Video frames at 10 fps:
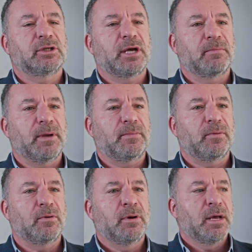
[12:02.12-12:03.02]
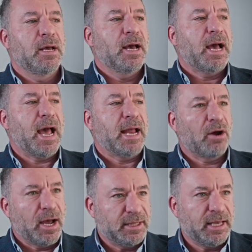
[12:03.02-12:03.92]
to young people and
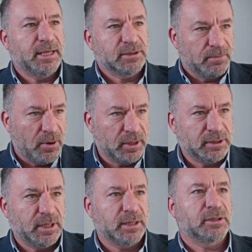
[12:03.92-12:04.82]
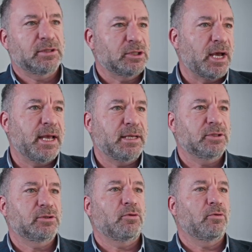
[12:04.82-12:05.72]
ideas and politics and
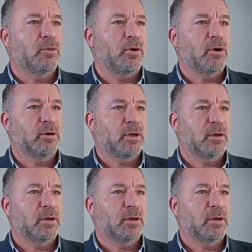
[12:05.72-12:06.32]
change or not,